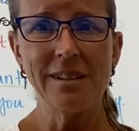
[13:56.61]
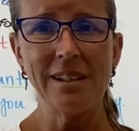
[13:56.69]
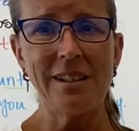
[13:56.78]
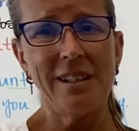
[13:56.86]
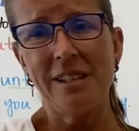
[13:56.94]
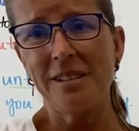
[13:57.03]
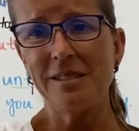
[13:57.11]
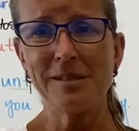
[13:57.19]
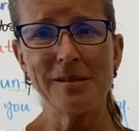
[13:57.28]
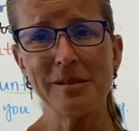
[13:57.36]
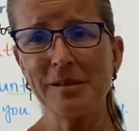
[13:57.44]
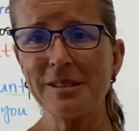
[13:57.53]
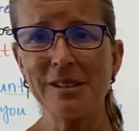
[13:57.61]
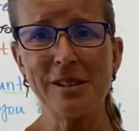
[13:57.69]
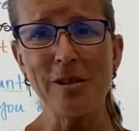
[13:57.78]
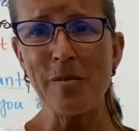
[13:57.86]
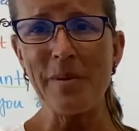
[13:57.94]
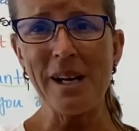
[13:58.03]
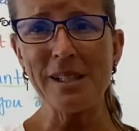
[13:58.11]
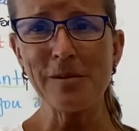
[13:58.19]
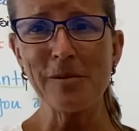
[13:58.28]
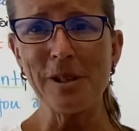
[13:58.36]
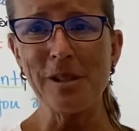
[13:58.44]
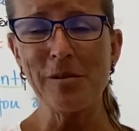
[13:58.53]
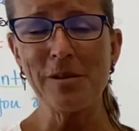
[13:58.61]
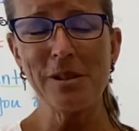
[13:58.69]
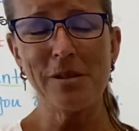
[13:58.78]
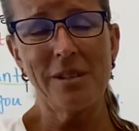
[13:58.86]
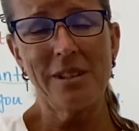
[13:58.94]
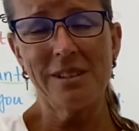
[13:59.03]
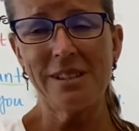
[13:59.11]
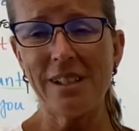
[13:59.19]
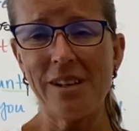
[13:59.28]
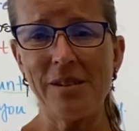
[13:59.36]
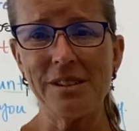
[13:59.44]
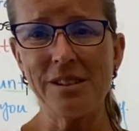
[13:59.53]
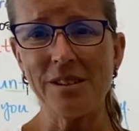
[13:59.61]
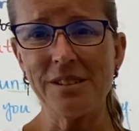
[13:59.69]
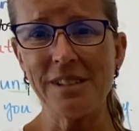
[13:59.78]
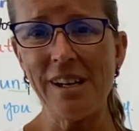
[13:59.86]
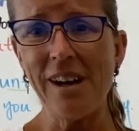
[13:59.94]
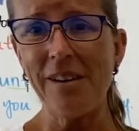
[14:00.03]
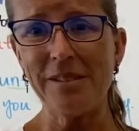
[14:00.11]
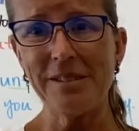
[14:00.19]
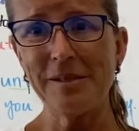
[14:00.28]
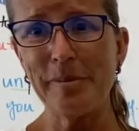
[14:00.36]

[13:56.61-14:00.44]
And then go back to what you were doing and see how it turns out.